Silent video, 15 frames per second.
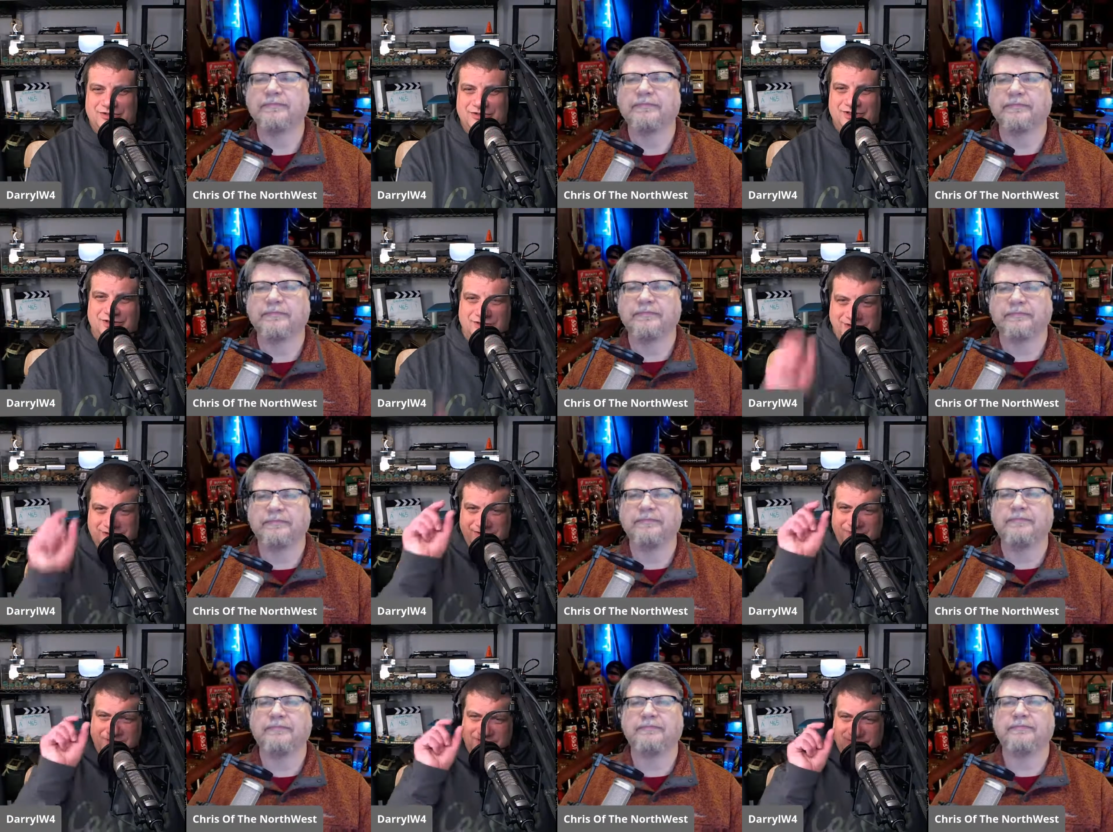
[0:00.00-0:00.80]
Speaker 1: uh, mm-hmm. the
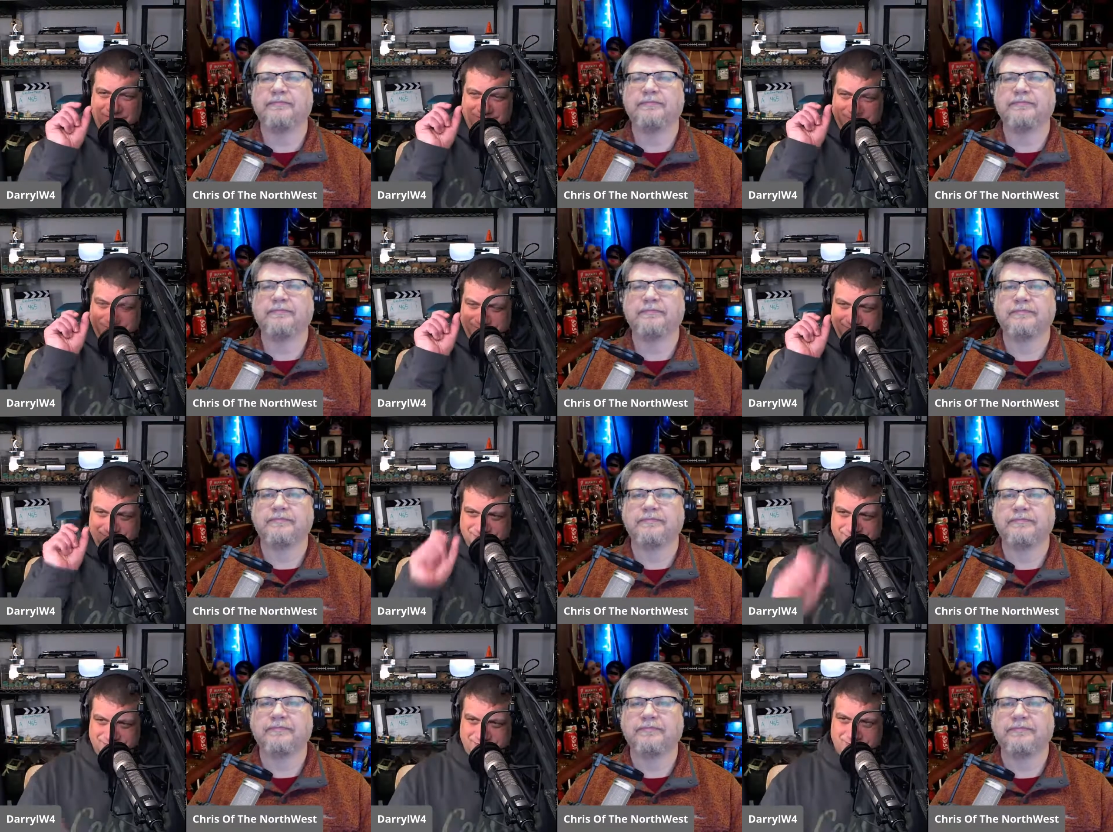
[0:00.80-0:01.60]
little
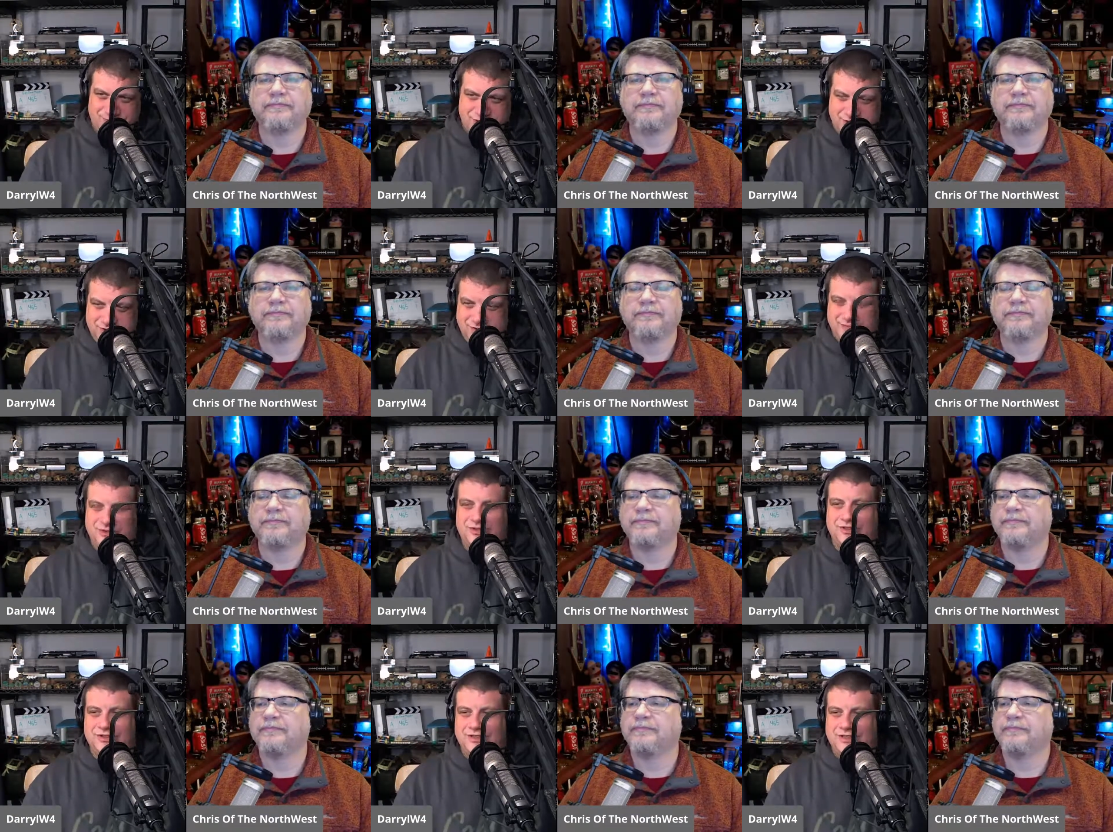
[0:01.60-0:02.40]

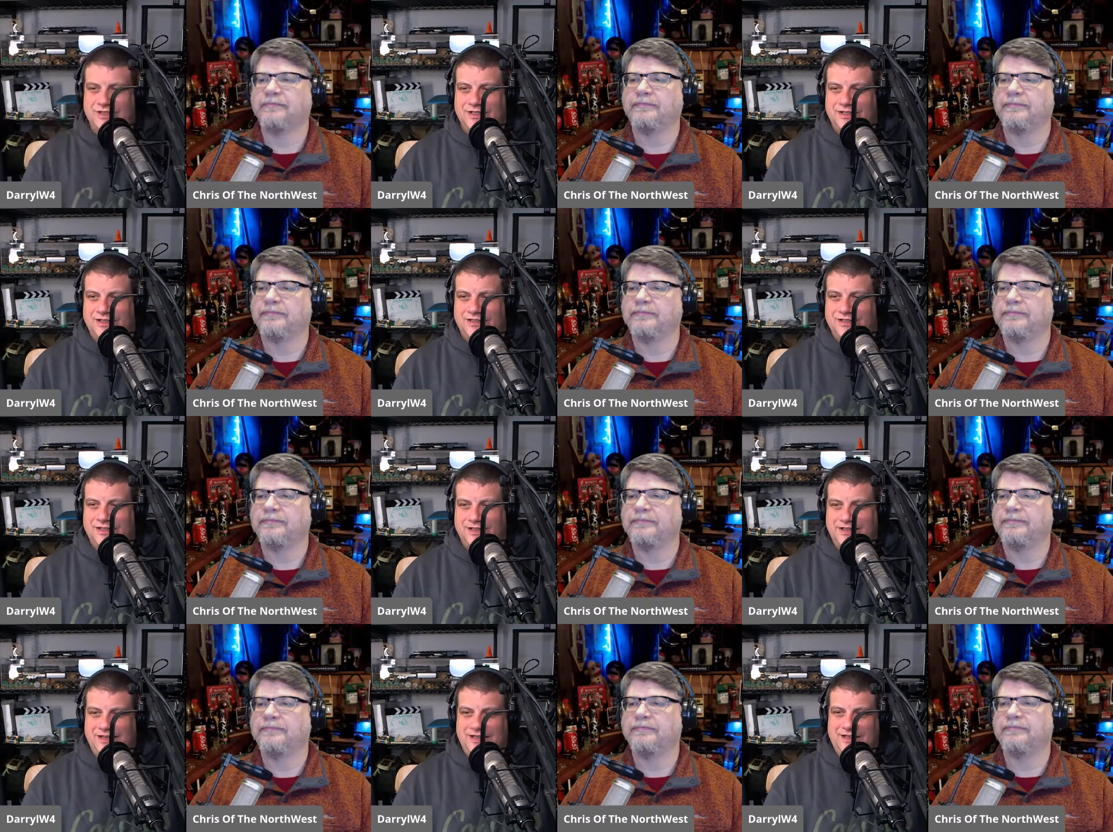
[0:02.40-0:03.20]
blurbs,
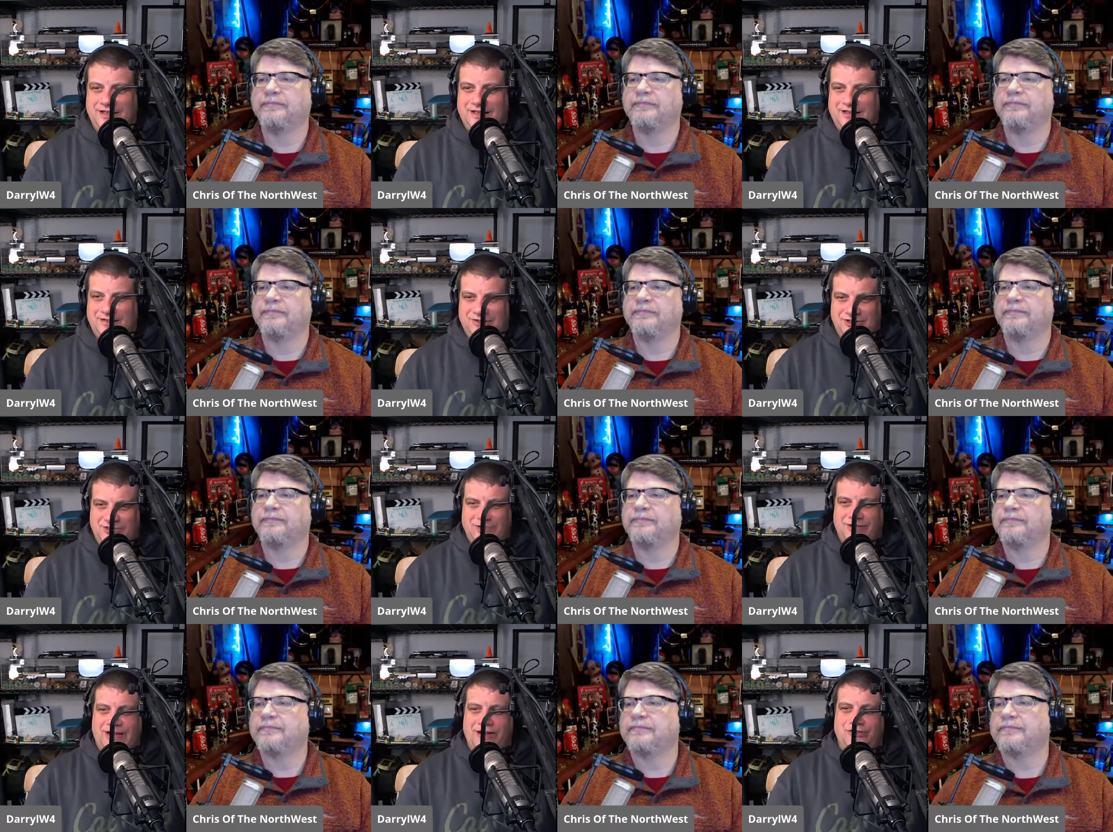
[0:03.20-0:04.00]
like the uh,
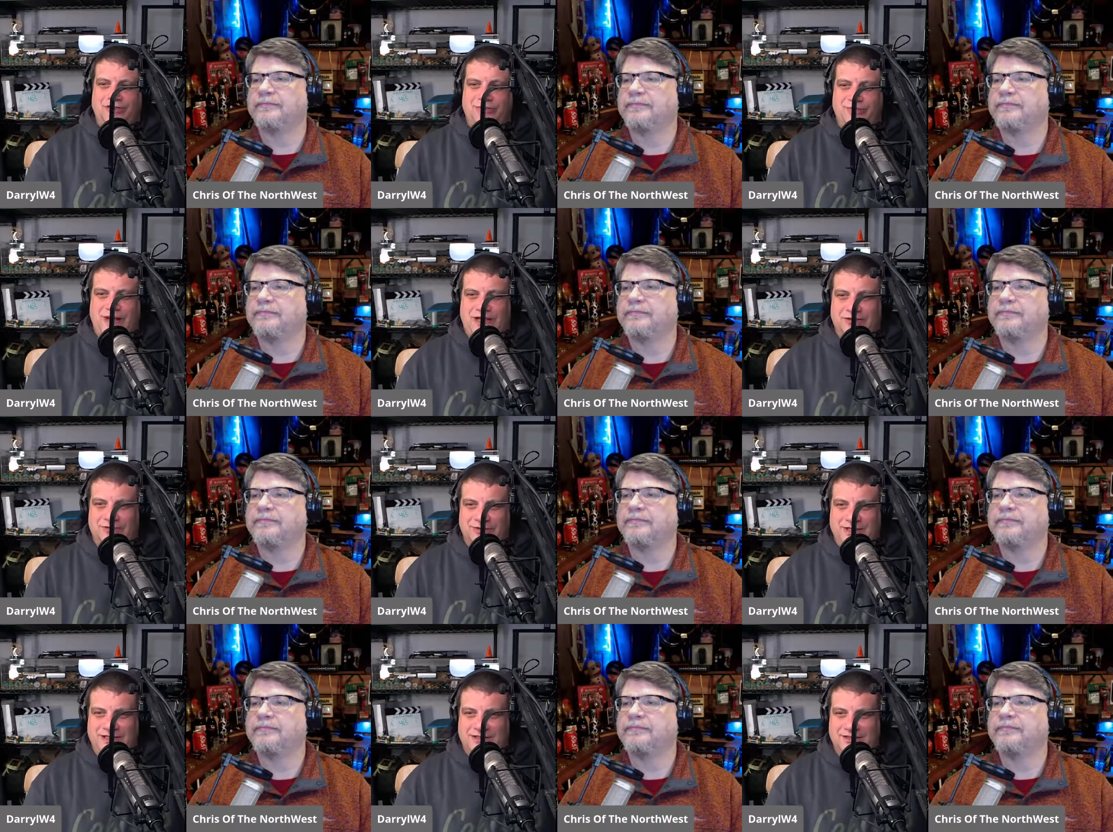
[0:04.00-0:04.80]
geocaching
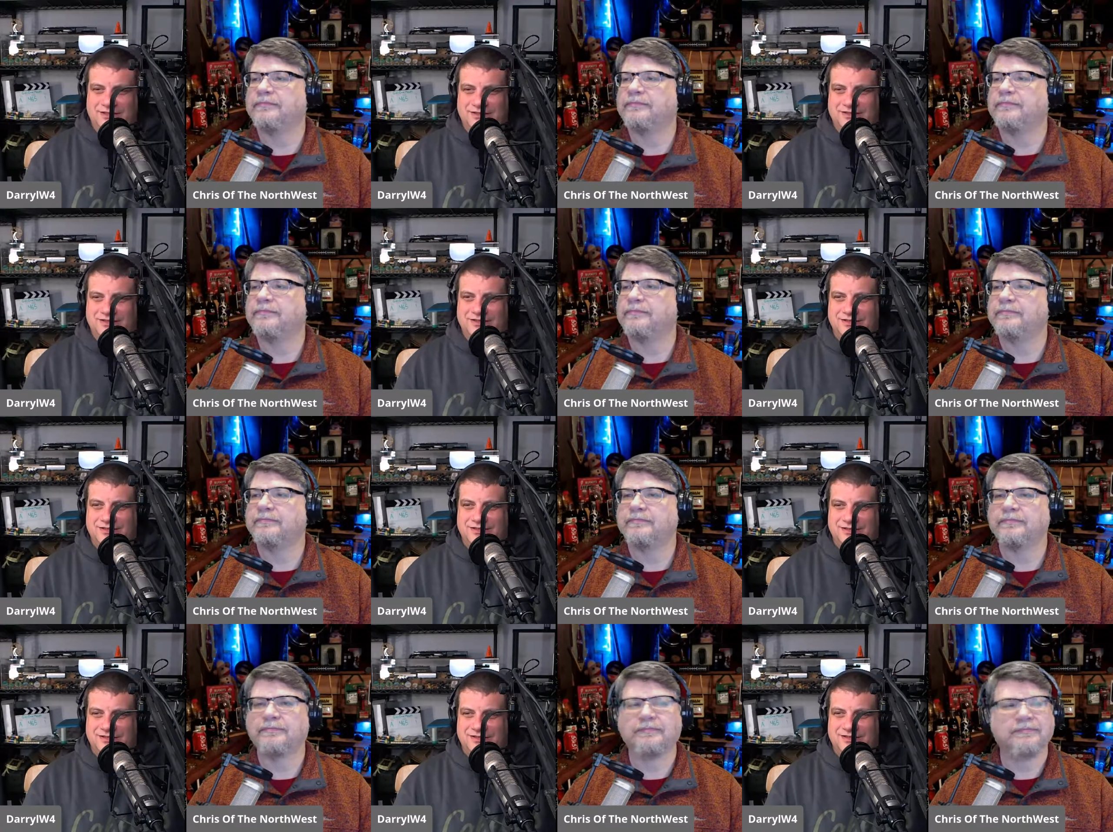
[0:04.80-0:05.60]
ballerina.
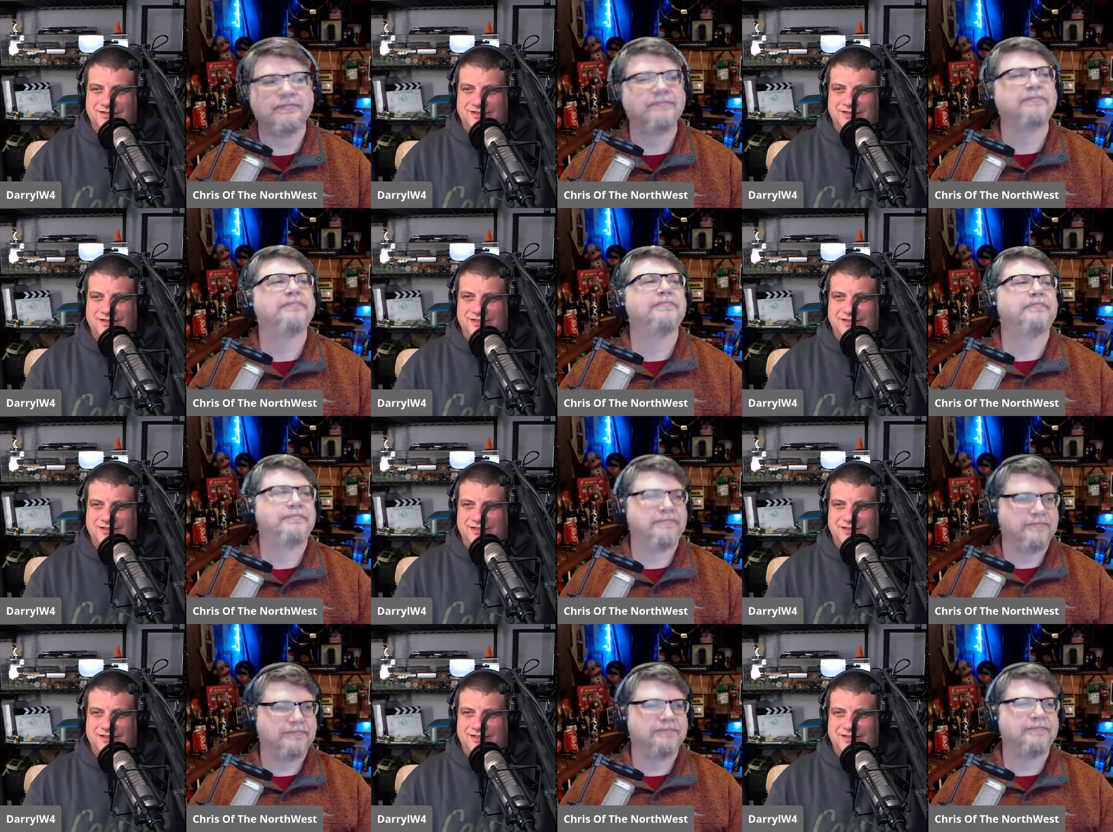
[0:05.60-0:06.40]
Speaker 2: Mm,
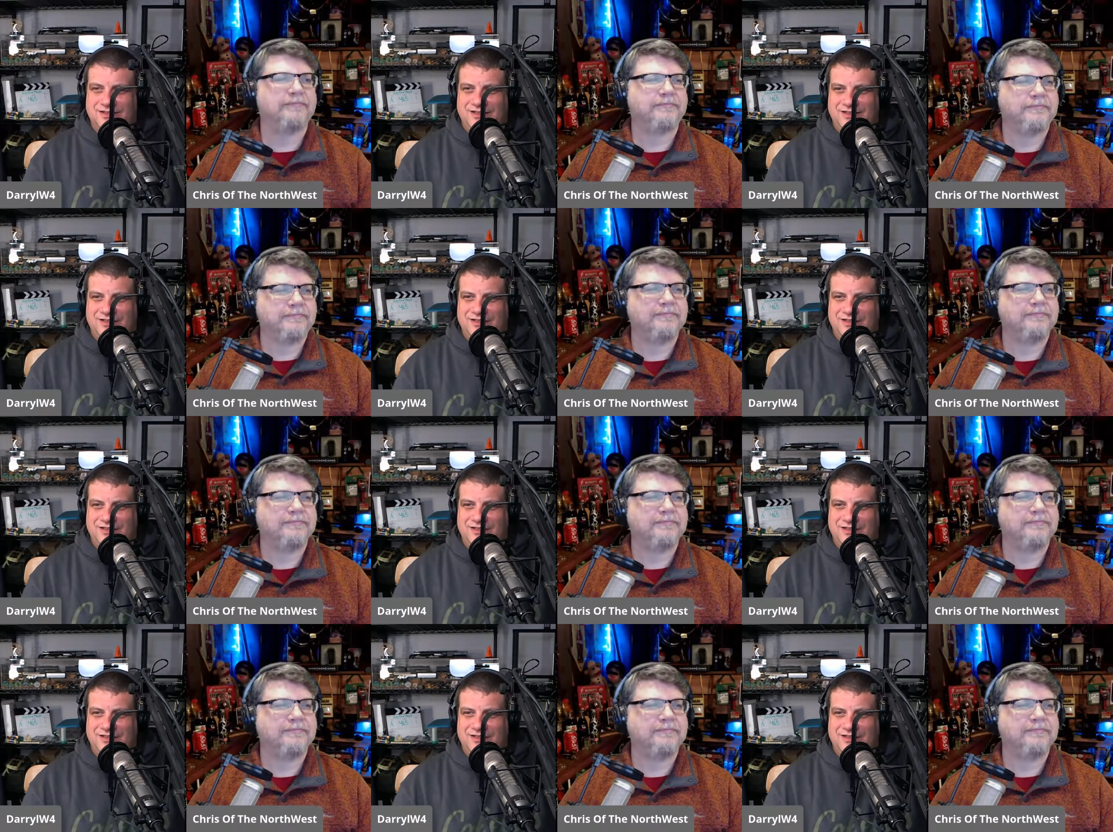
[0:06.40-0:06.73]
hmm. Mm-hmm.